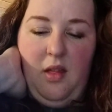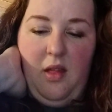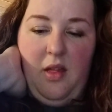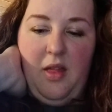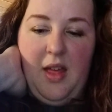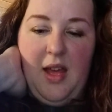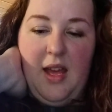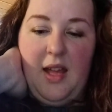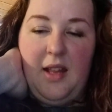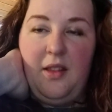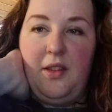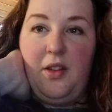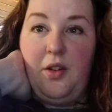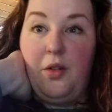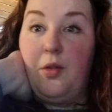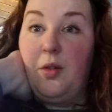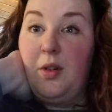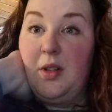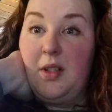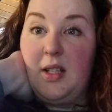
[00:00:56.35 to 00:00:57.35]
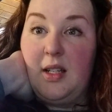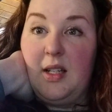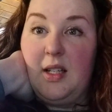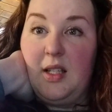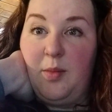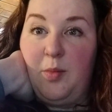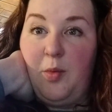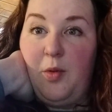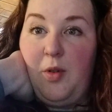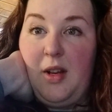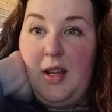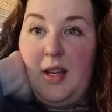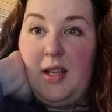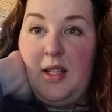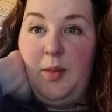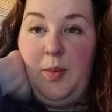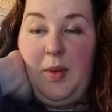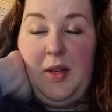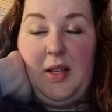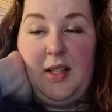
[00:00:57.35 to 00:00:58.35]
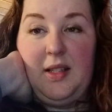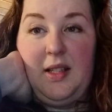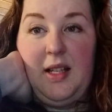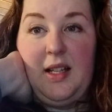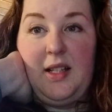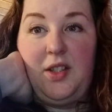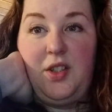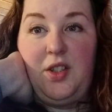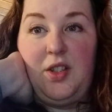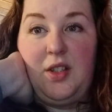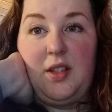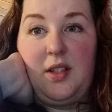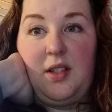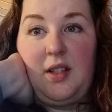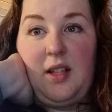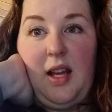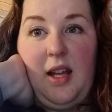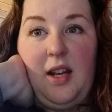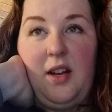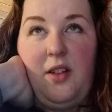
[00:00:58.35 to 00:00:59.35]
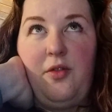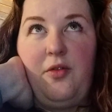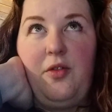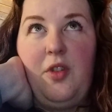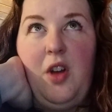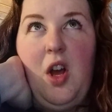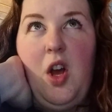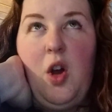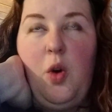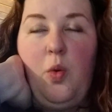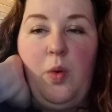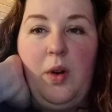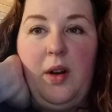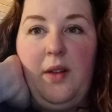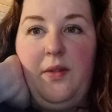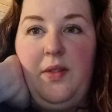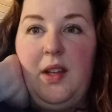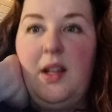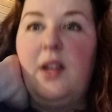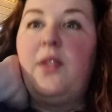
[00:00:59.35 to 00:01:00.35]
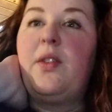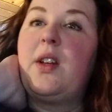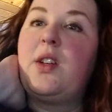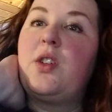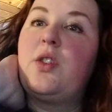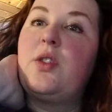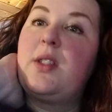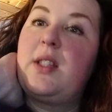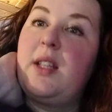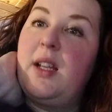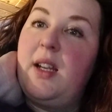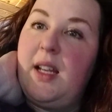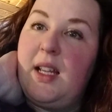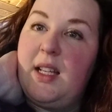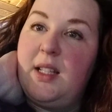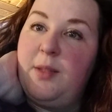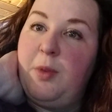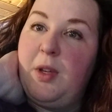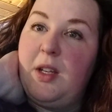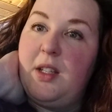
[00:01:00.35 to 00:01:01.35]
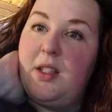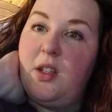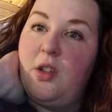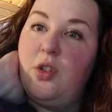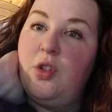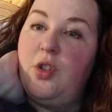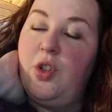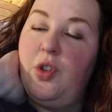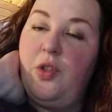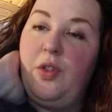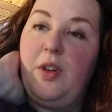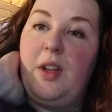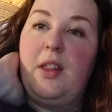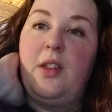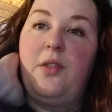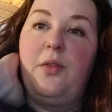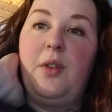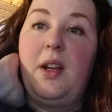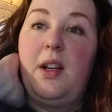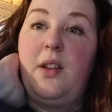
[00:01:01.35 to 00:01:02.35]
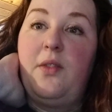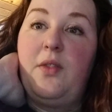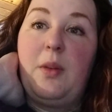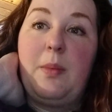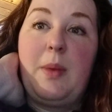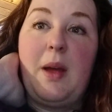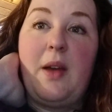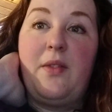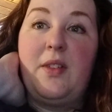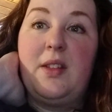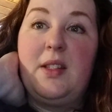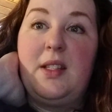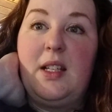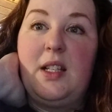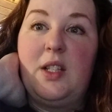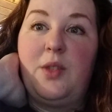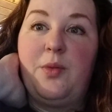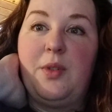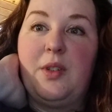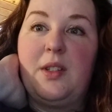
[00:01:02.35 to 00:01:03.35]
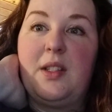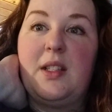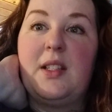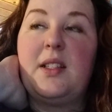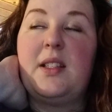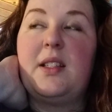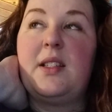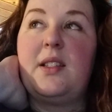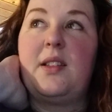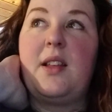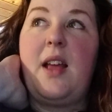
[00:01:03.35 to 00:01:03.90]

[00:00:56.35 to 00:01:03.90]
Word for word: than The Horse and His Boy is because that's just kind of one of the adventures that takes place during the reign of the Pevensies, whereas this is